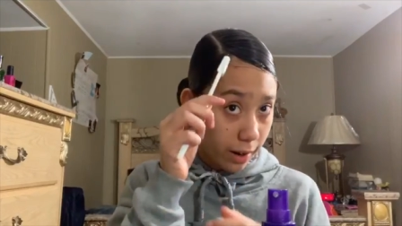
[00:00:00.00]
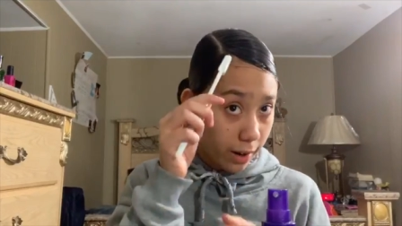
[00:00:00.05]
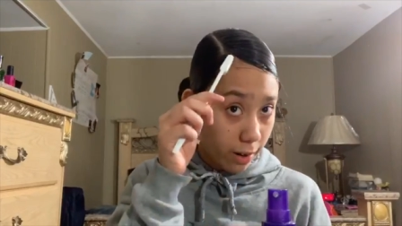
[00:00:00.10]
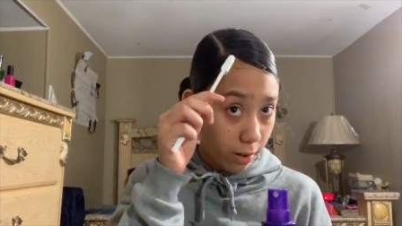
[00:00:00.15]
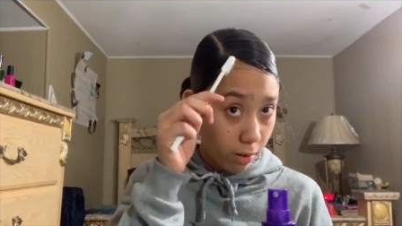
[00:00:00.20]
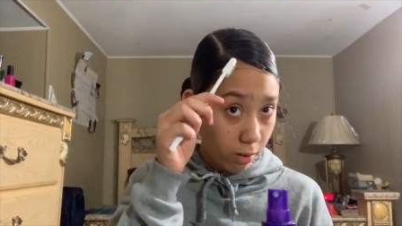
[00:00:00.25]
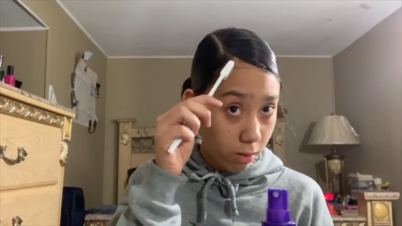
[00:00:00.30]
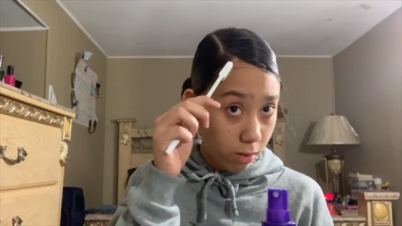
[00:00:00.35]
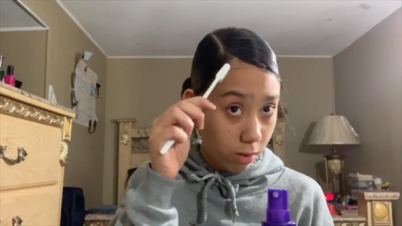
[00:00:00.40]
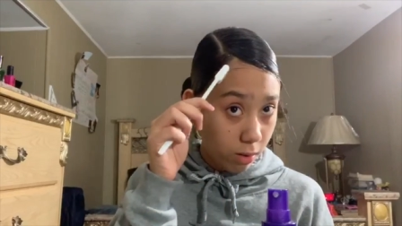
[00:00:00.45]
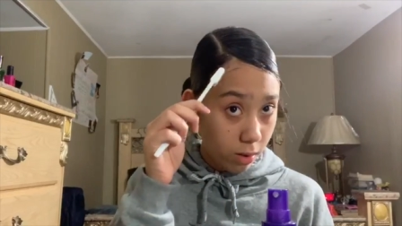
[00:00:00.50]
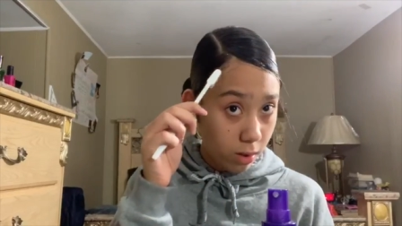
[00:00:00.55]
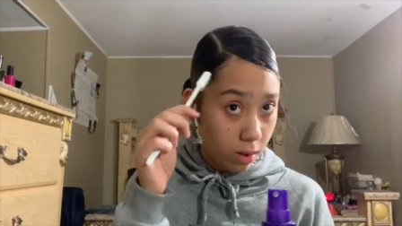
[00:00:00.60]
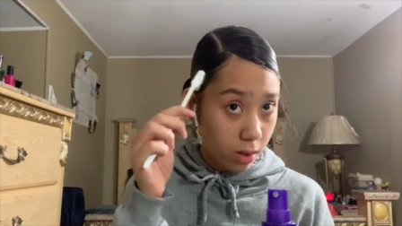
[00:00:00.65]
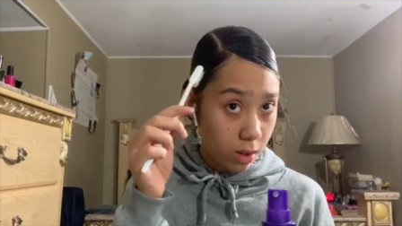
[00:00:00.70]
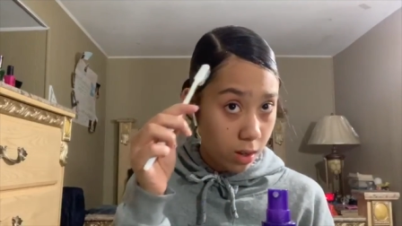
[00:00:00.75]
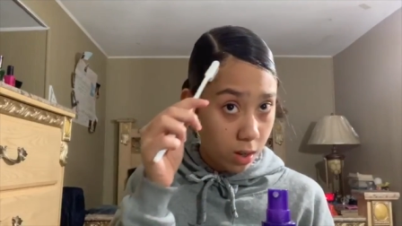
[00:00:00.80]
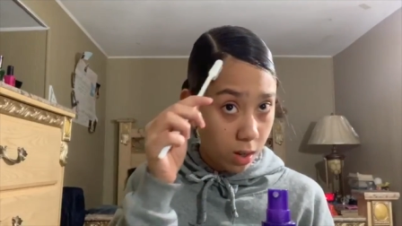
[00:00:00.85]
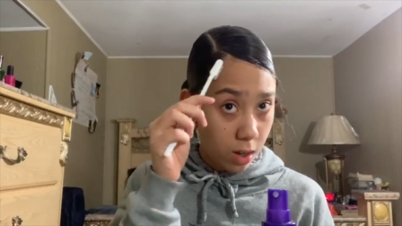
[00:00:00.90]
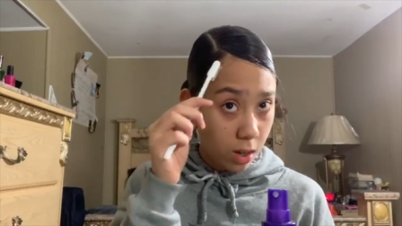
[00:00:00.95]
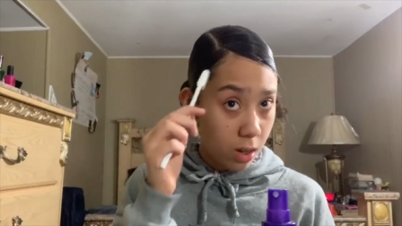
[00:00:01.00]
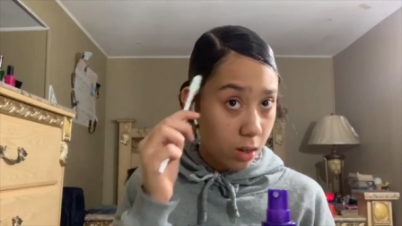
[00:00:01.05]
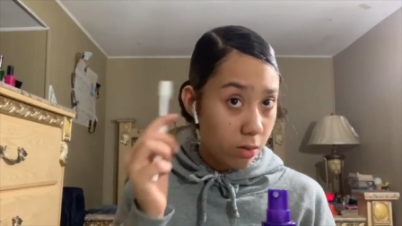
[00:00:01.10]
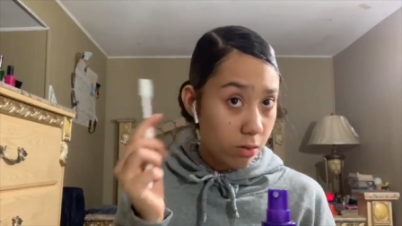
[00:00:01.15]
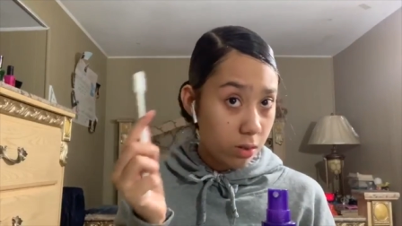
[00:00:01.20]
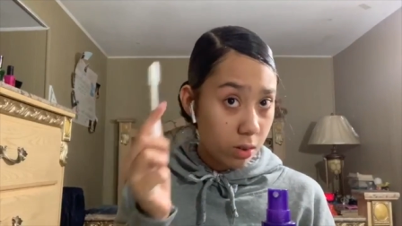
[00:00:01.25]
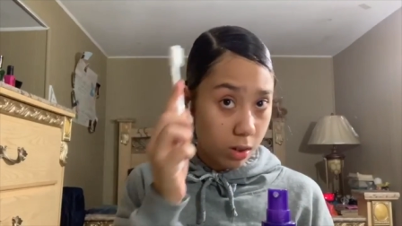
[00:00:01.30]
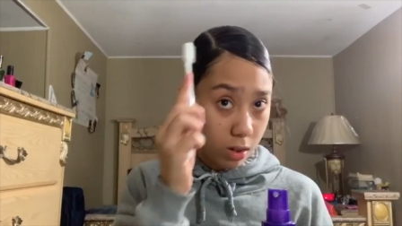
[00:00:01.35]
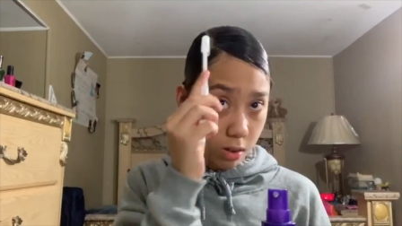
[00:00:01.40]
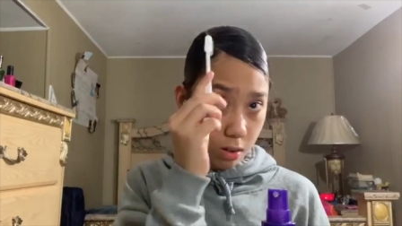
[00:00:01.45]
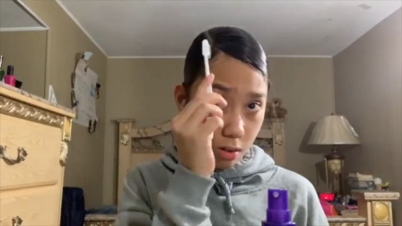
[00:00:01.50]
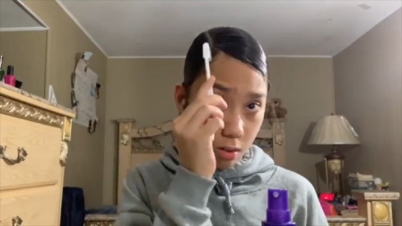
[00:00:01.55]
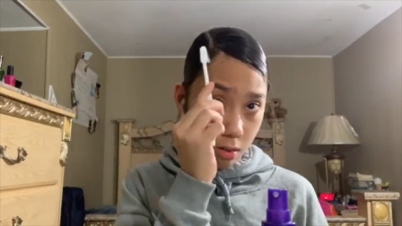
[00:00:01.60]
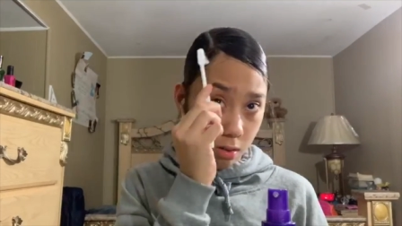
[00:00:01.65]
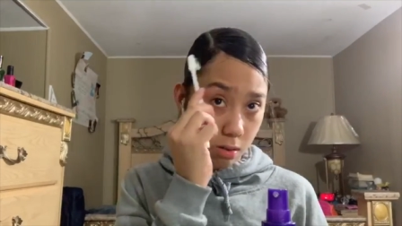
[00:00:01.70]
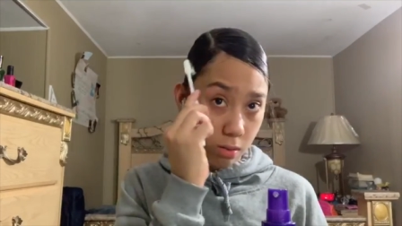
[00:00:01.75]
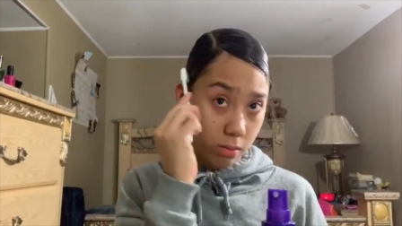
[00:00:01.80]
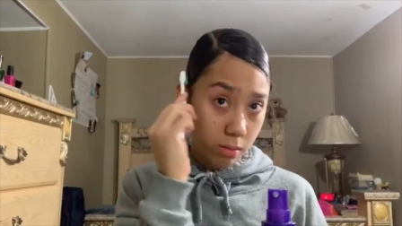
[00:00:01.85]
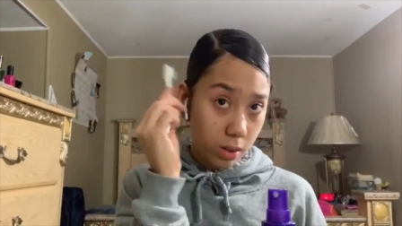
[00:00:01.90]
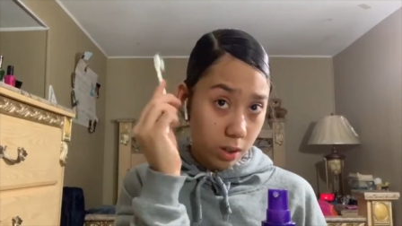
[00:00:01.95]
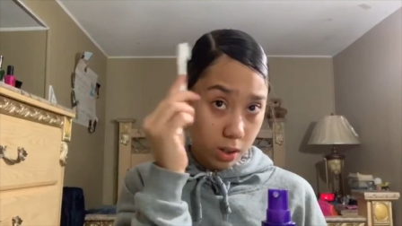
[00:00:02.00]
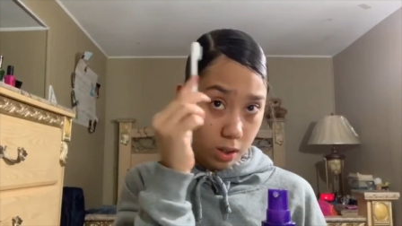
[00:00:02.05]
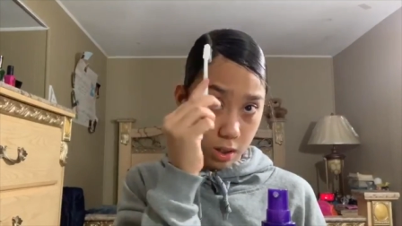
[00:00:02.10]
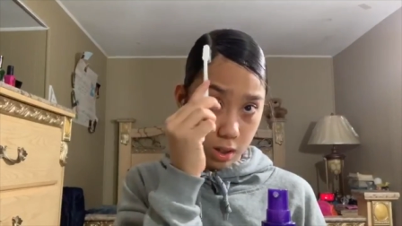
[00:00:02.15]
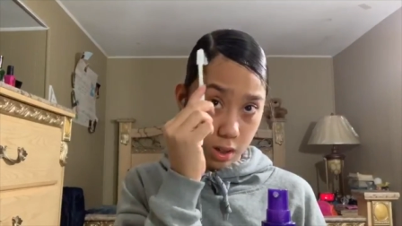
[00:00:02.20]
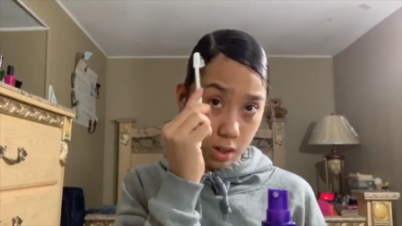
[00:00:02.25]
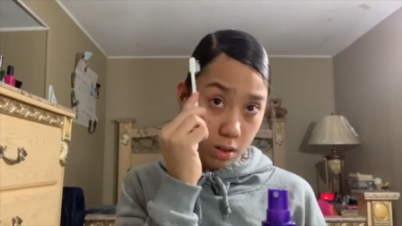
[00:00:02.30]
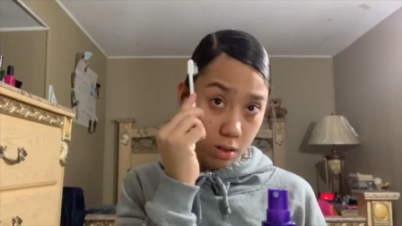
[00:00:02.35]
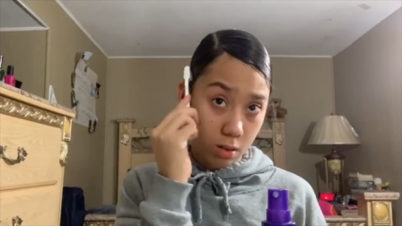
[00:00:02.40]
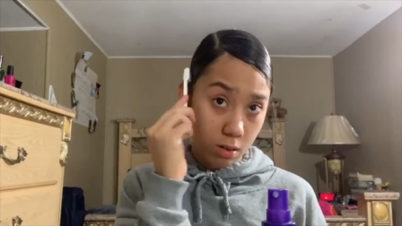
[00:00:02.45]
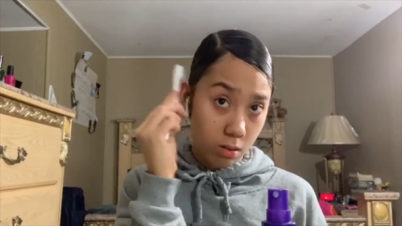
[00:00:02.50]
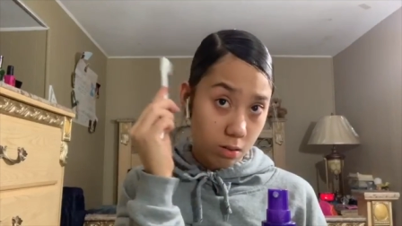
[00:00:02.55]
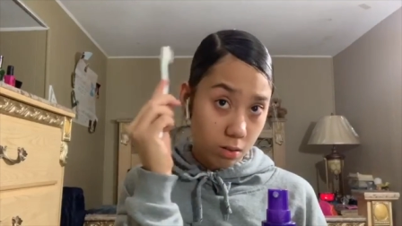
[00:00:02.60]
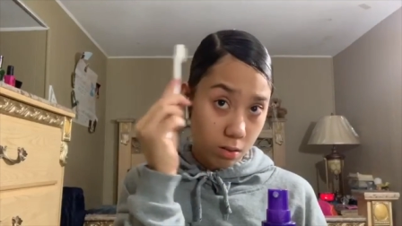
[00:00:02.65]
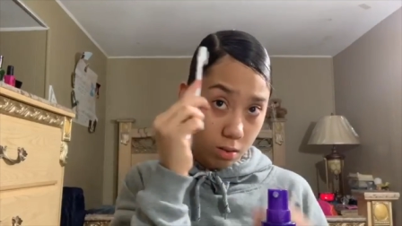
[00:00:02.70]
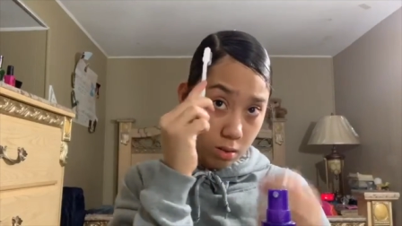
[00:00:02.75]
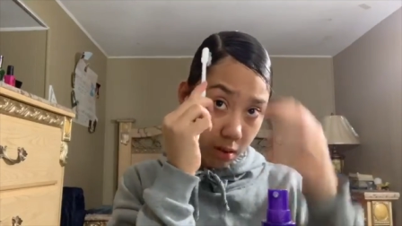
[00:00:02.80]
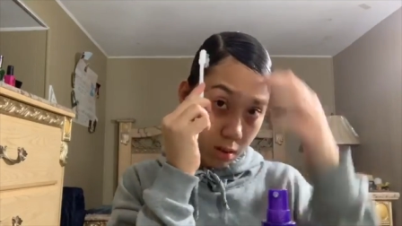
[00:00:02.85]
out. Just gonna comb this down.